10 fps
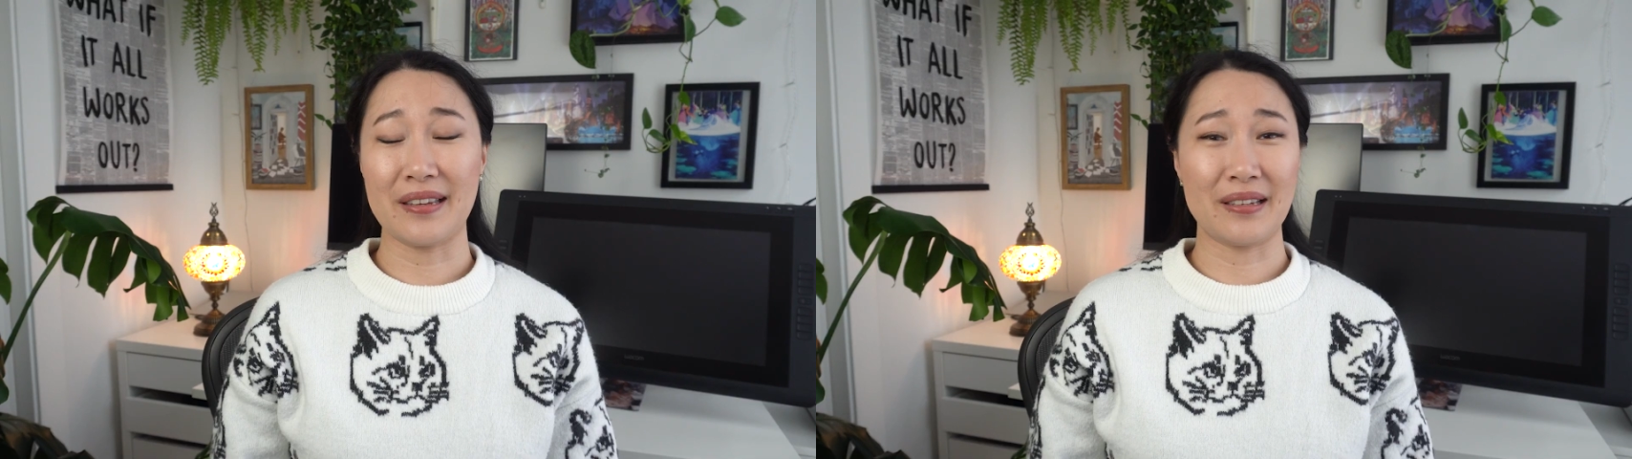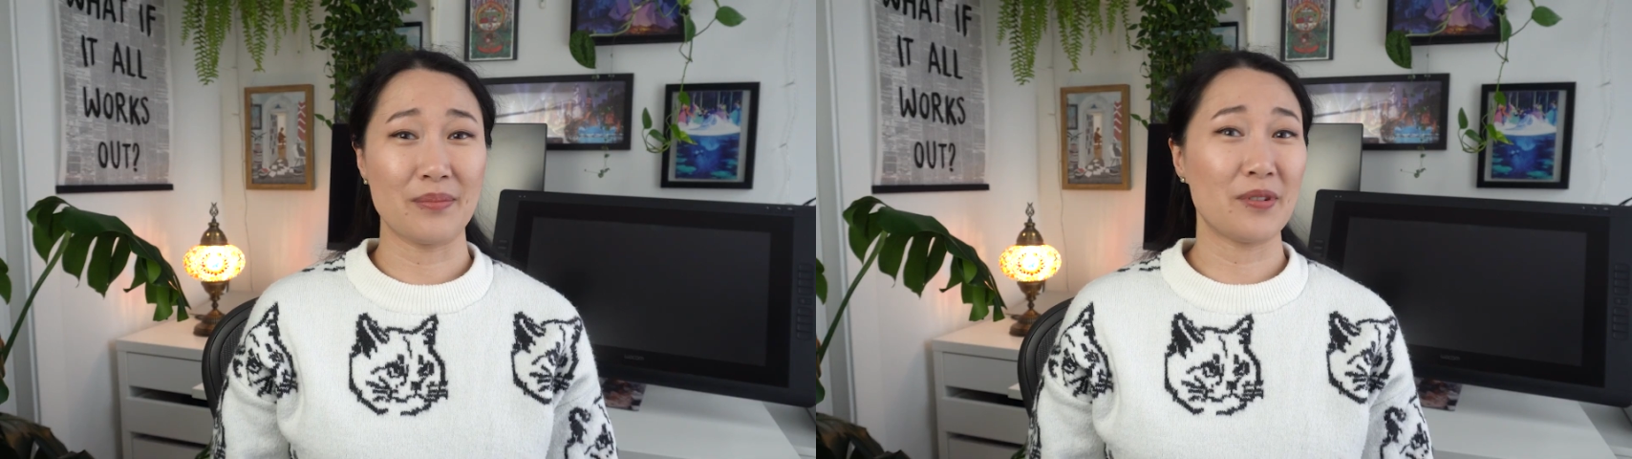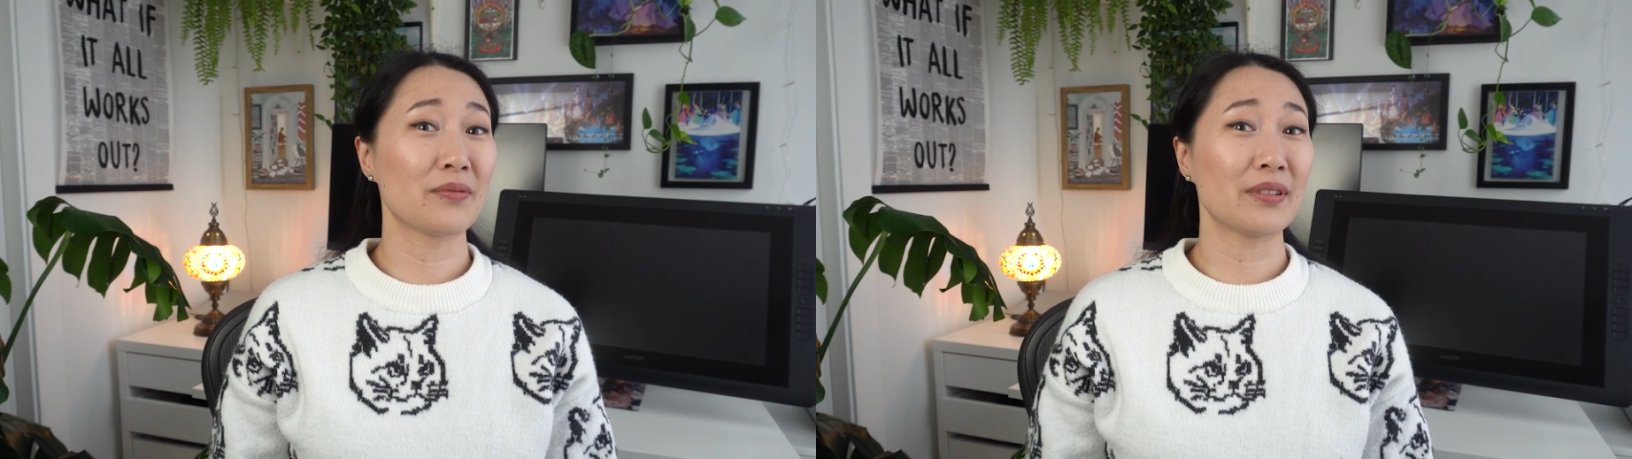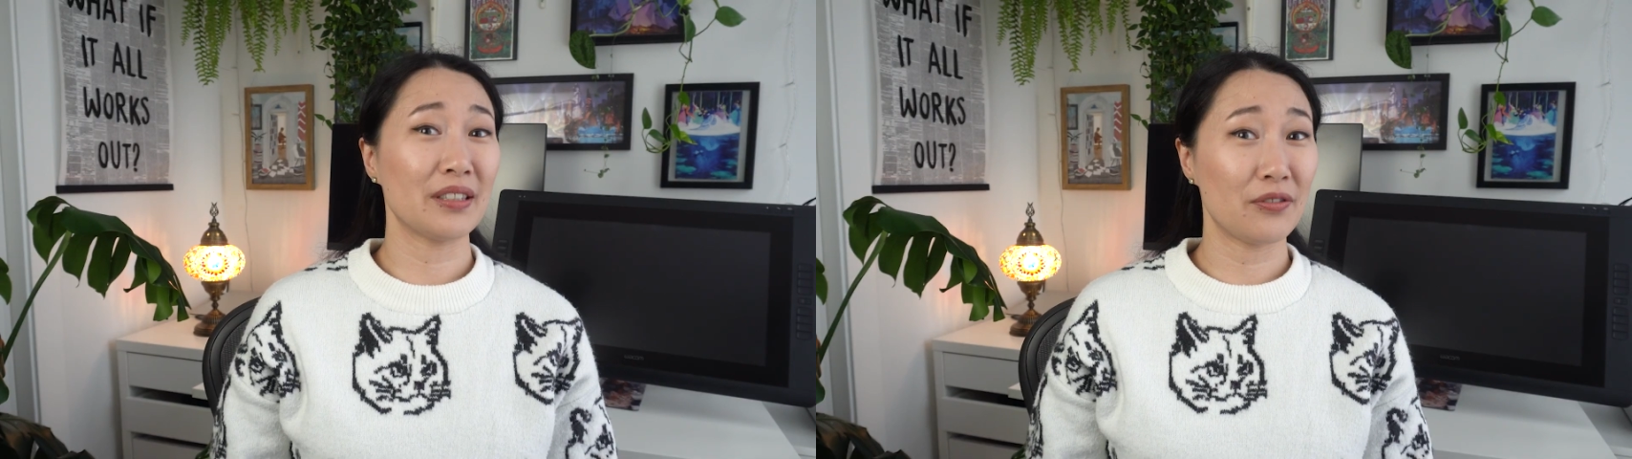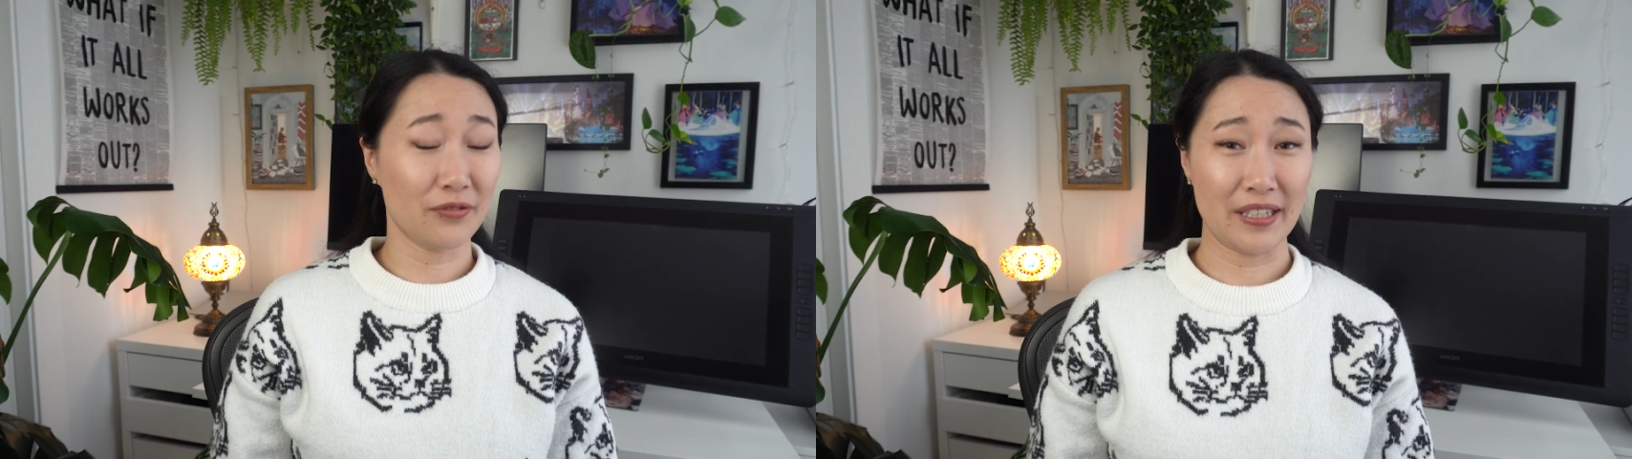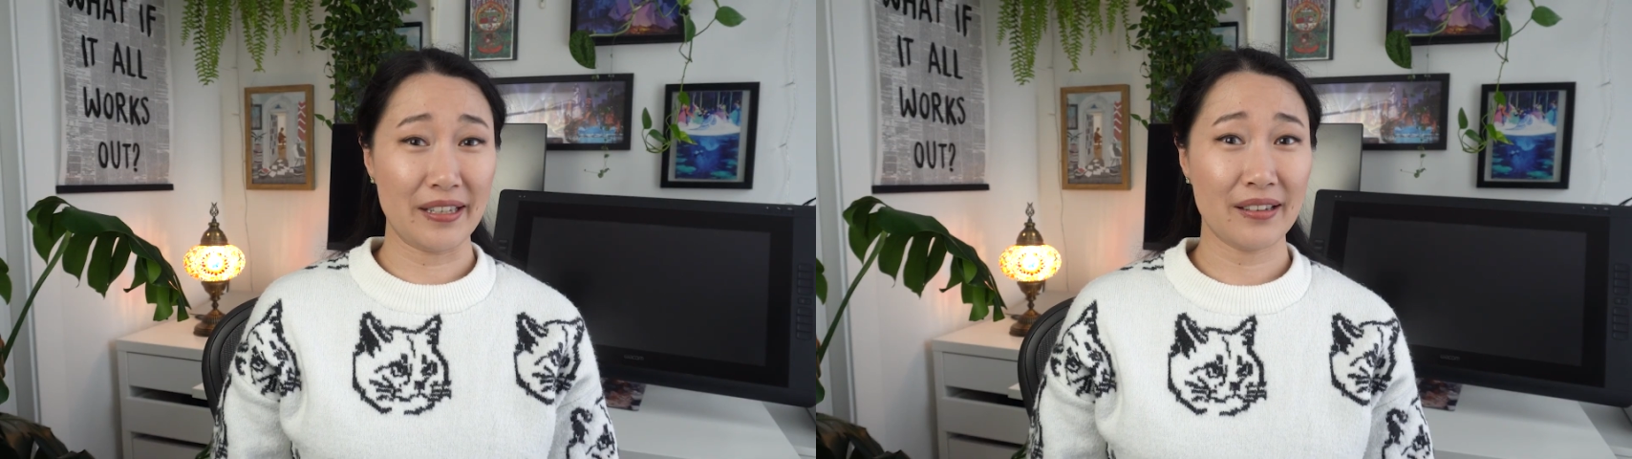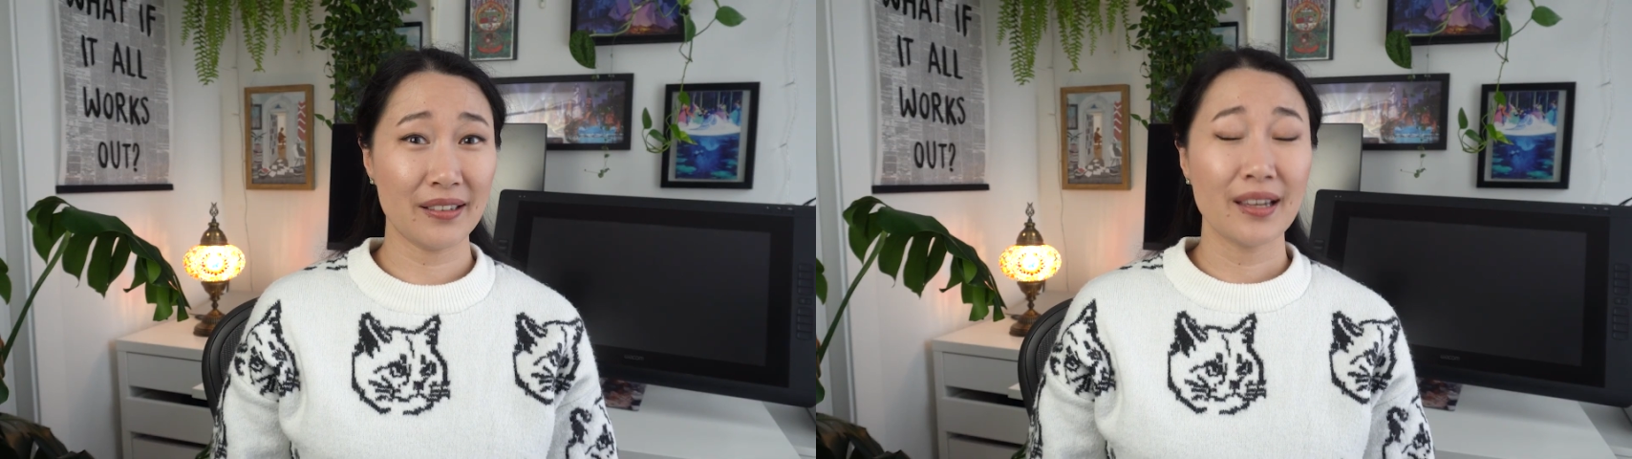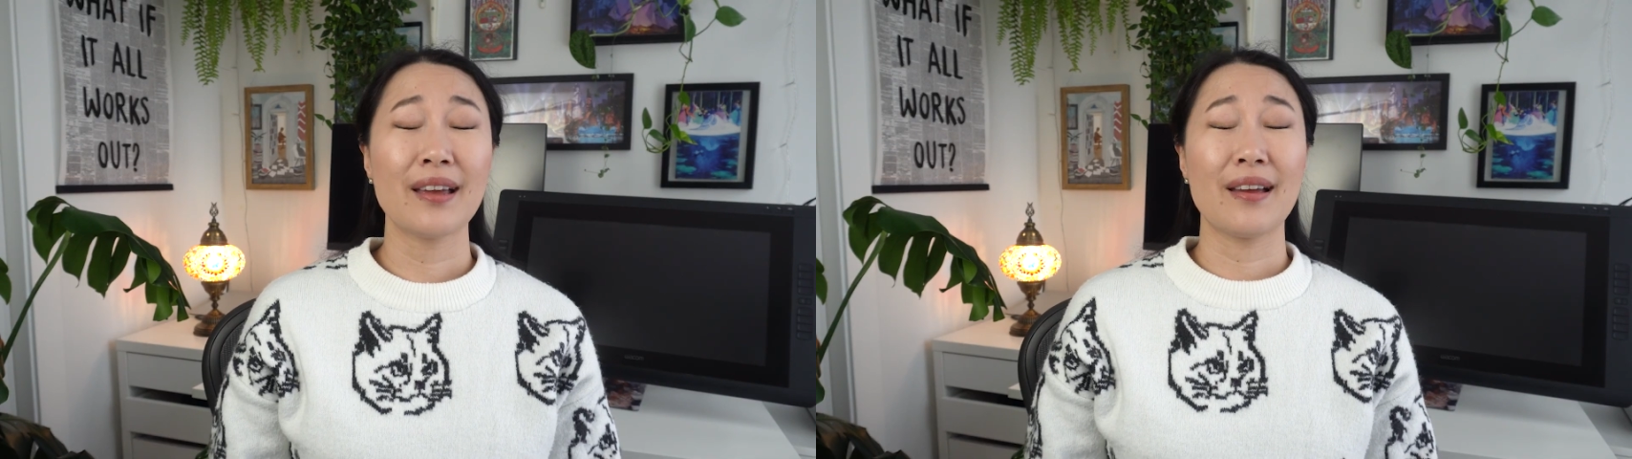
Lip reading: it can be really fleeting.